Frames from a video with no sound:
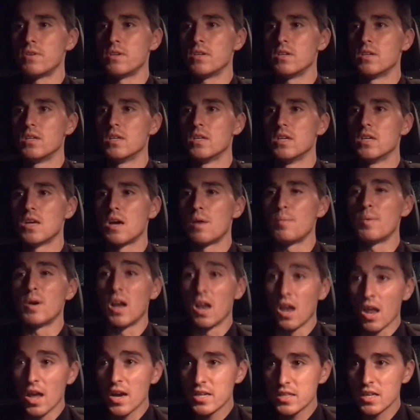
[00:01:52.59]
And I mean, I
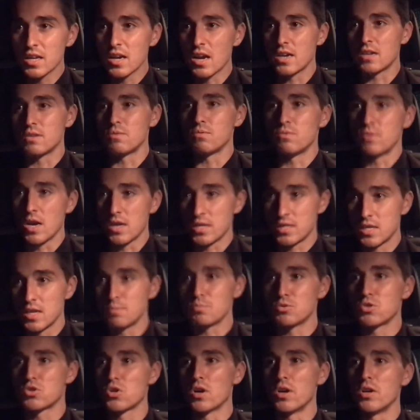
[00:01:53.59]
like that our
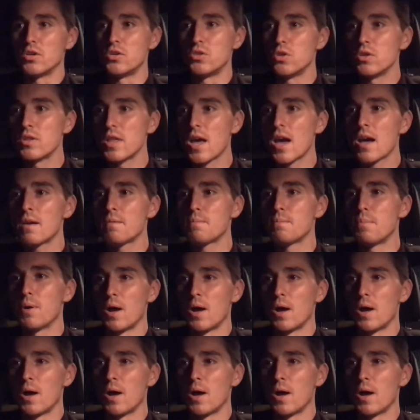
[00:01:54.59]
team's trying to do that,